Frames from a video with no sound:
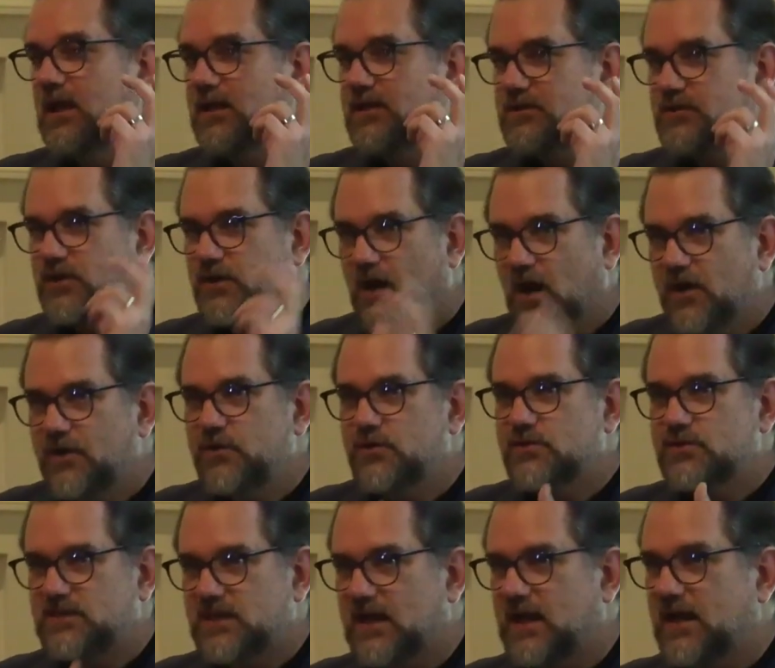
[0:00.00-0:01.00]
to
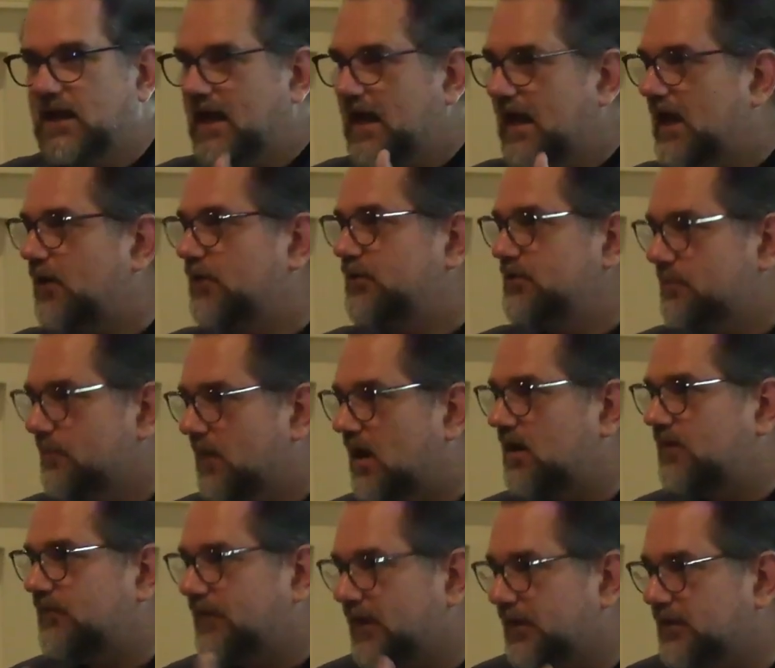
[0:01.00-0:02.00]
understand how to
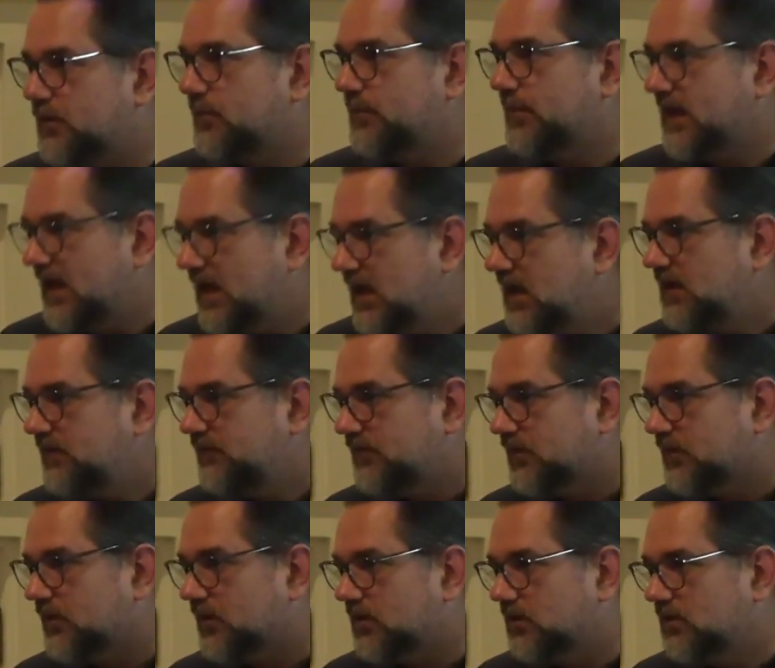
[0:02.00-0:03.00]
modify your
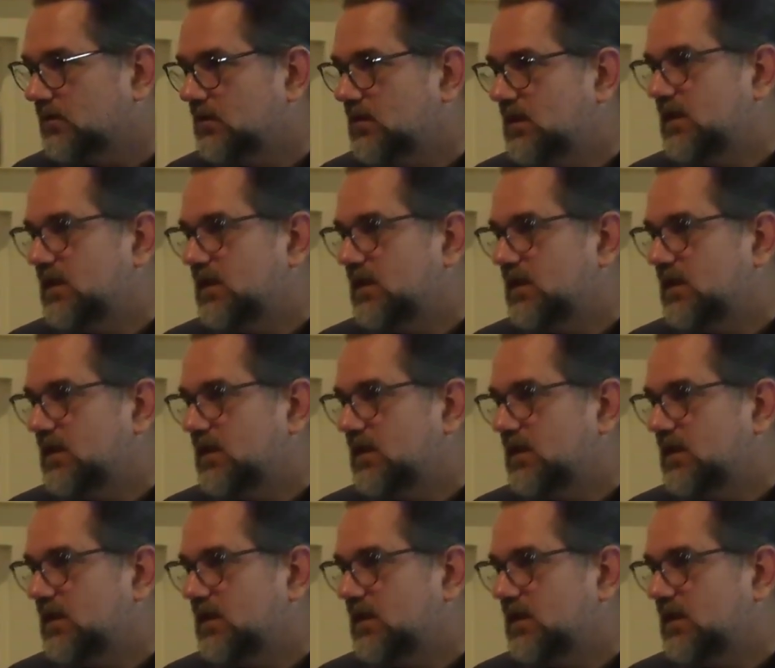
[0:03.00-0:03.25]
behavior.